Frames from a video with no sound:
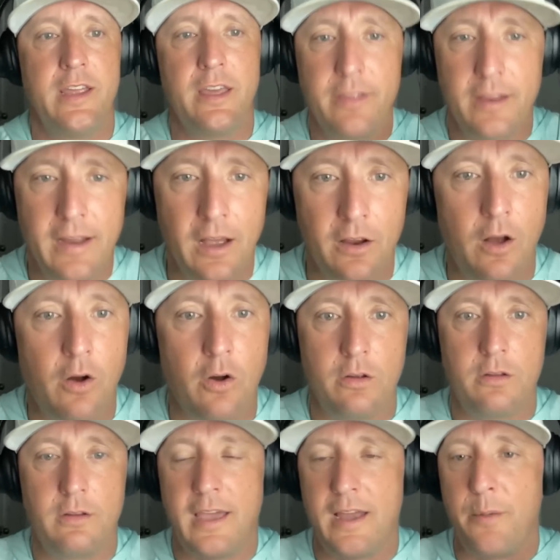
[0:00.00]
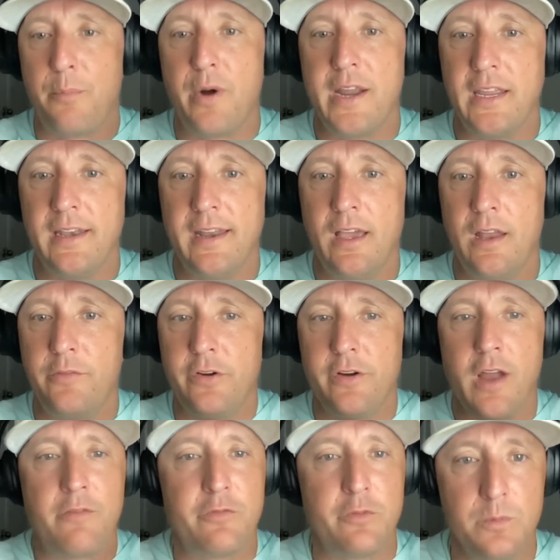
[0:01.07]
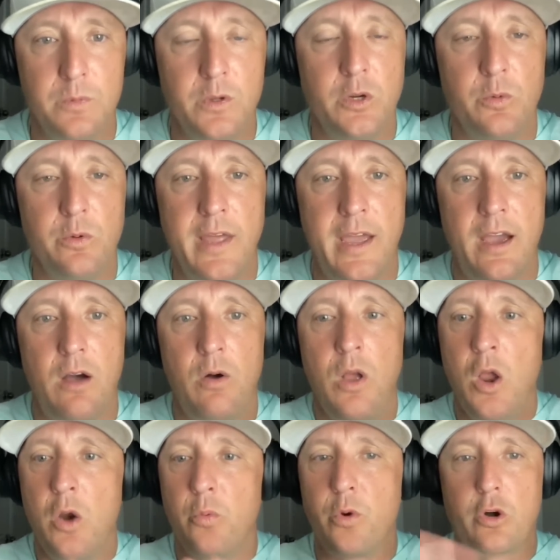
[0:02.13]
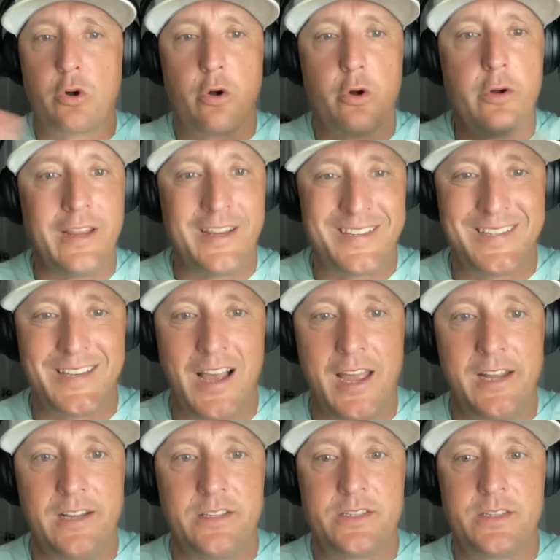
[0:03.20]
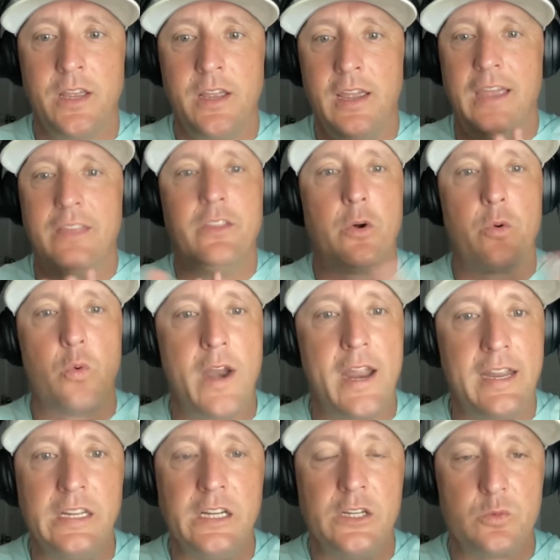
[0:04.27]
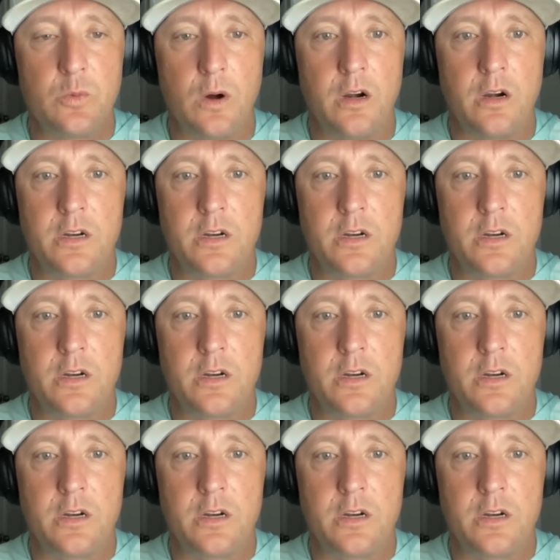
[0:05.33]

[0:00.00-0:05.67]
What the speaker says: I think I'll kind of break it down if you're not familiar with how recruiting sites and their rankings work.